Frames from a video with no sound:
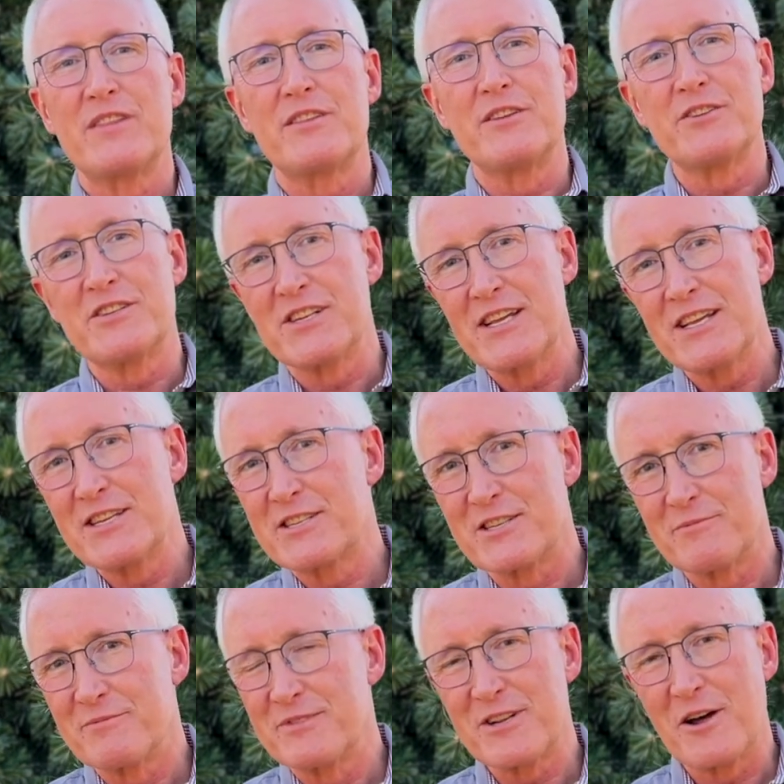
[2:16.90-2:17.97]
to sing
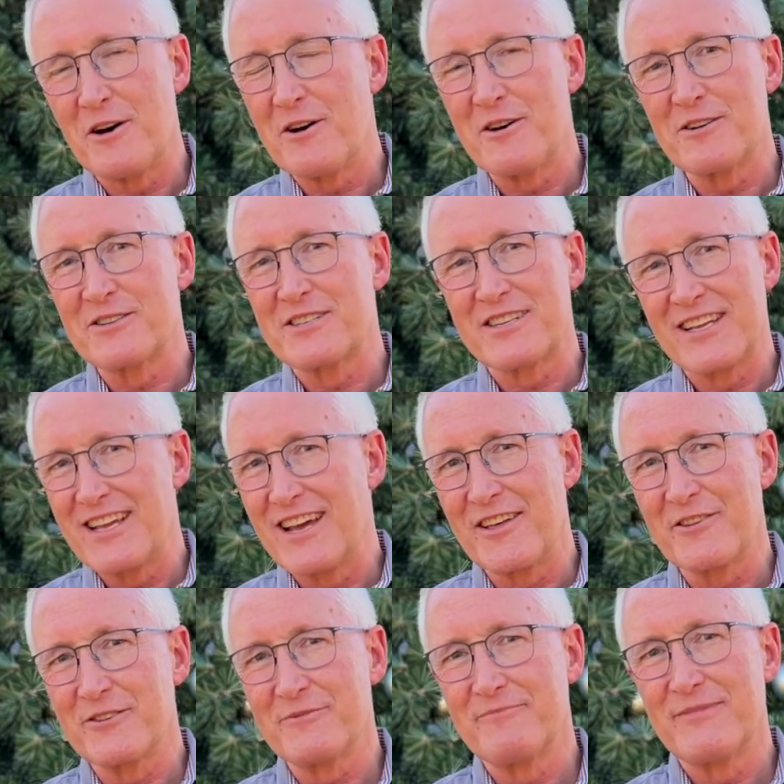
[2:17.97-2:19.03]
some songs
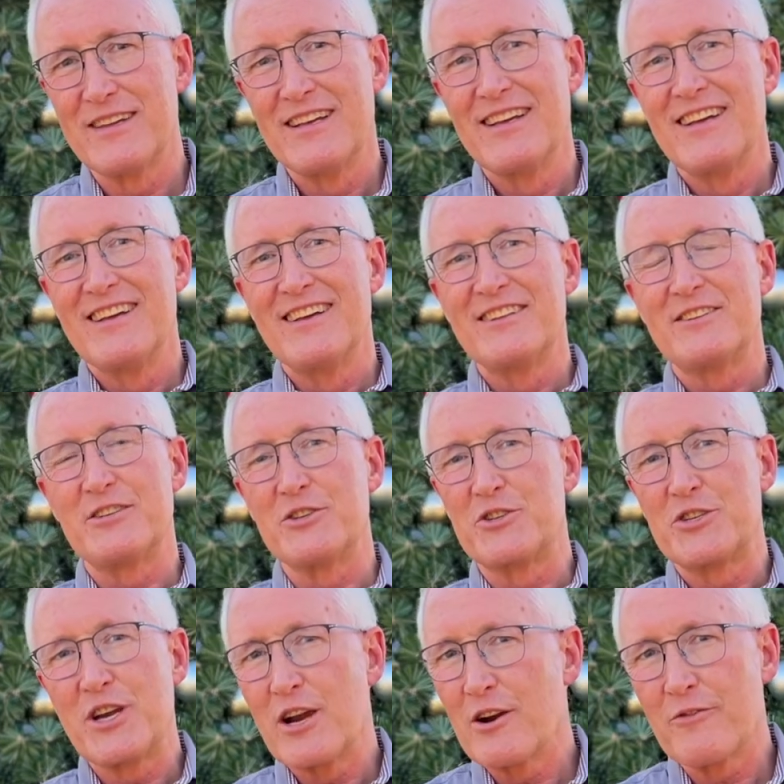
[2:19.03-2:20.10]
together, to
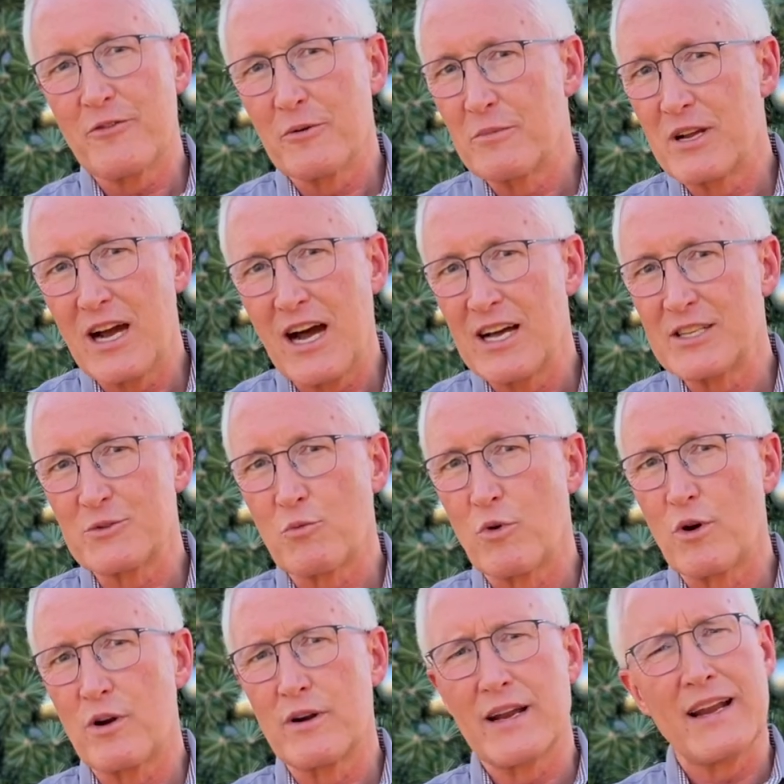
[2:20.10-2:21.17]
share from God's
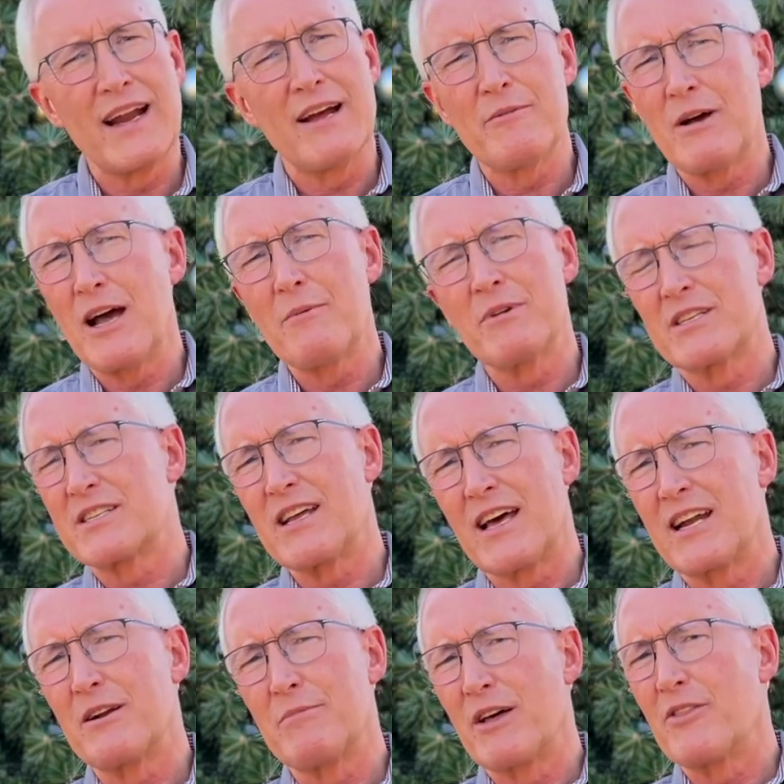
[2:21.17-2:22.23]
Word. And I'm, I'm
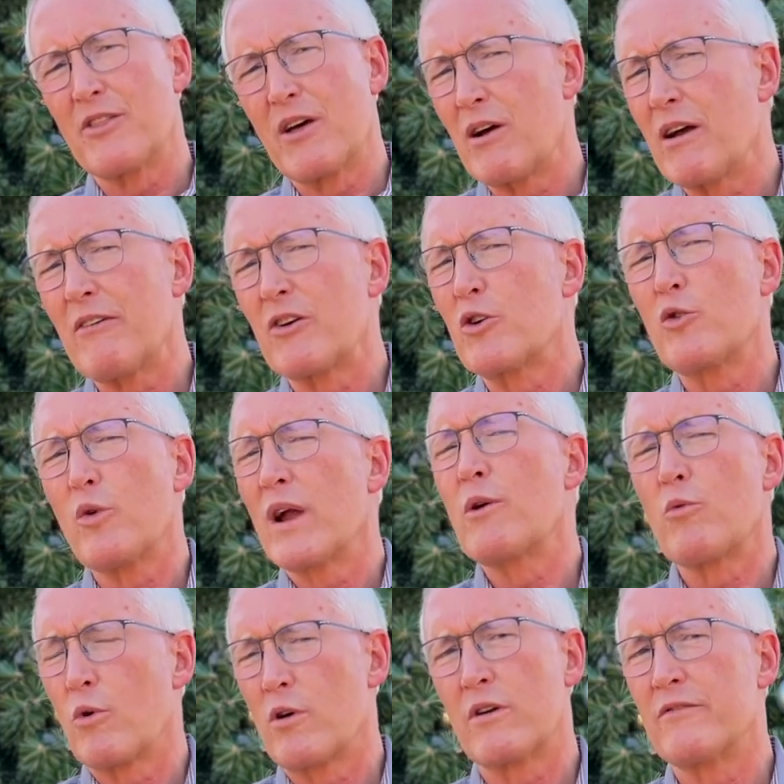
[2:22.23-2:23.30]
excited about, I have a great
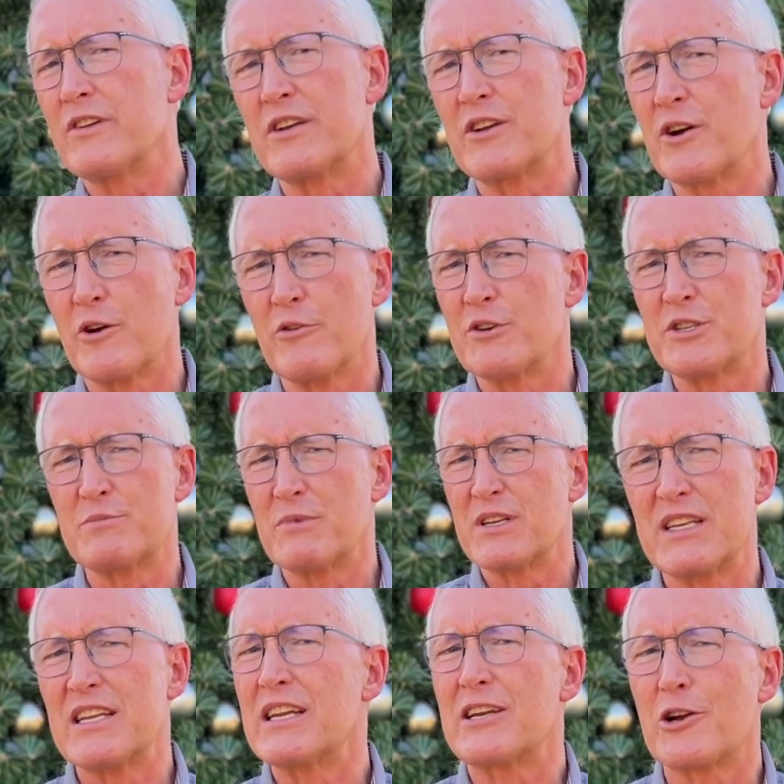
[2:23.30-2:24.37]
word of encouragement.
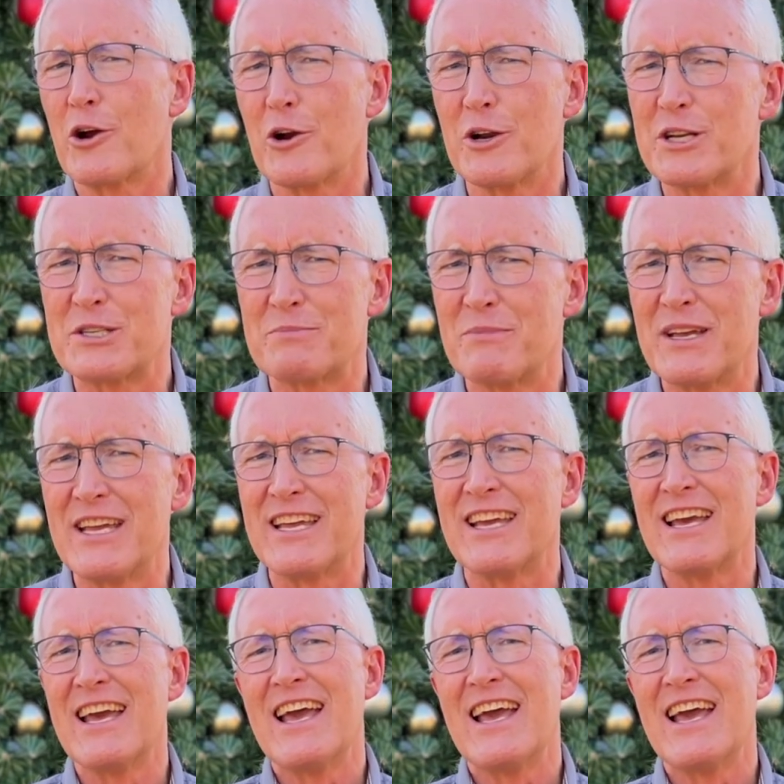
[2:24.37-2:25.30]
It encouraged me